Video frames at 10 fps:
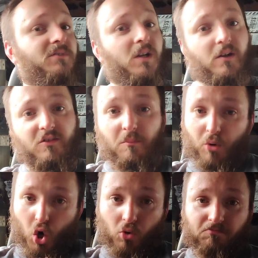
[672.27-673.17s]
because I'm
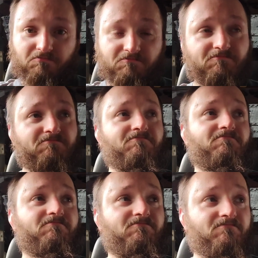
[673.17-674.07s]
broke,
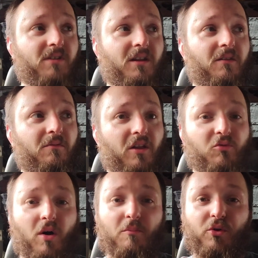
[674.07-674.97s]
and
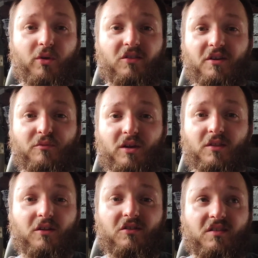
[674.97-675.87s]
that's why I'm doing stuff like
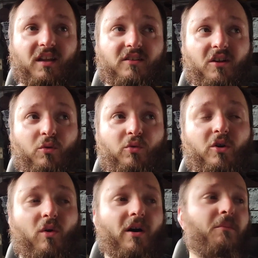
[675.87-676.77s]
this that don't
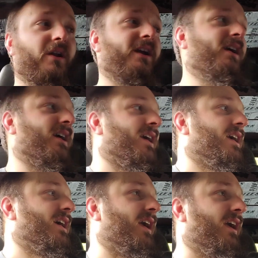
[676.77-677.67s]
require money.
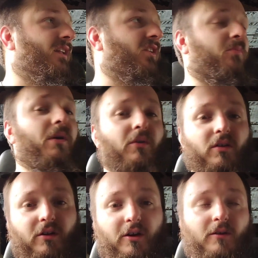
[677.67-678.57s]
And let's be
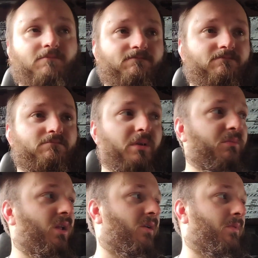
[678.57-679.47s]
real here,
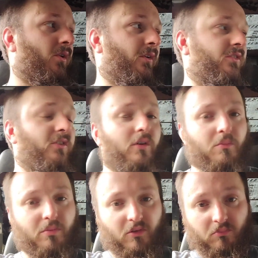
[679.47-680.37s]
big block parts, you're
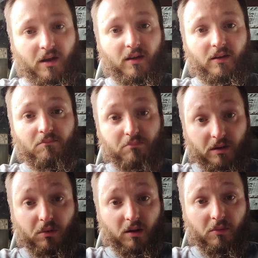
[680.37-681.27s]
going to pay
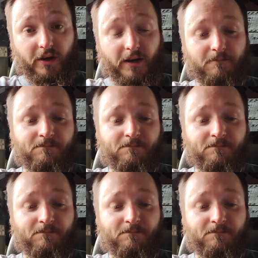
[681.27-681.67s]
big block money.